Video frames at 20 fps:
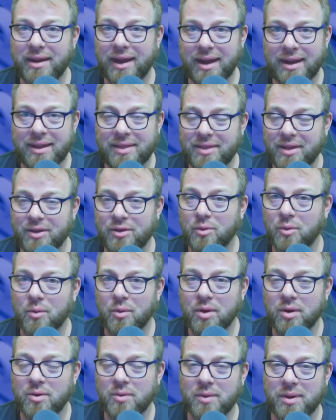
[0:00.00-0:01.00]
anything to
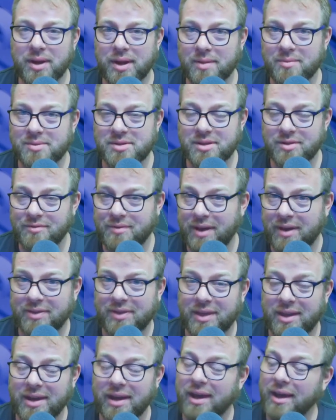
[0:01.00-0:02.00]
work when it comes to the fact
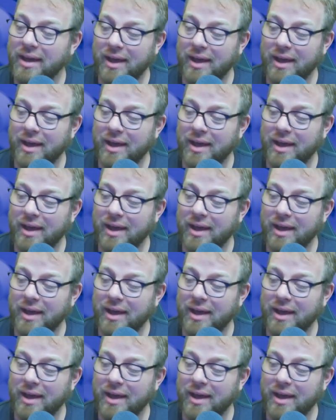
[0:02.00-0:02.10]
that